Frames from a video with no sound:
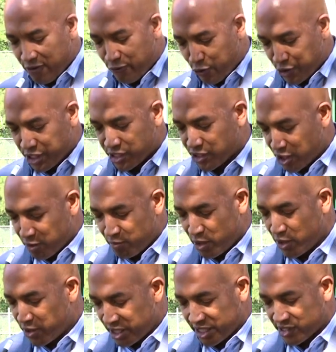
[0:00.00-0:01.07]
for this
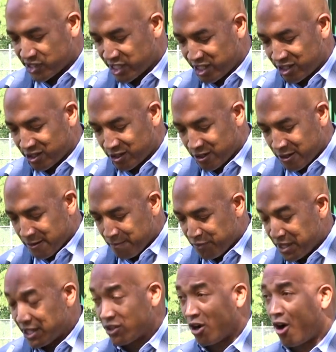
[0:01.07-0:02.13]
community center
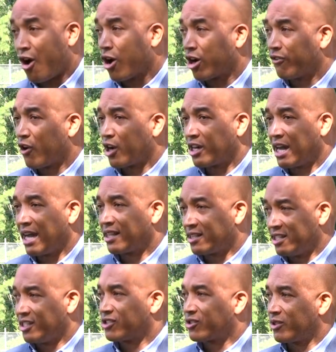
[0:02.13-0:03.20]
in the heart of our 9th
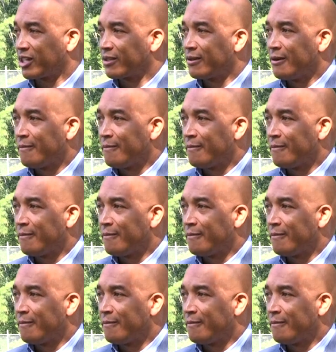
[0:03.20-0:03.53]
District.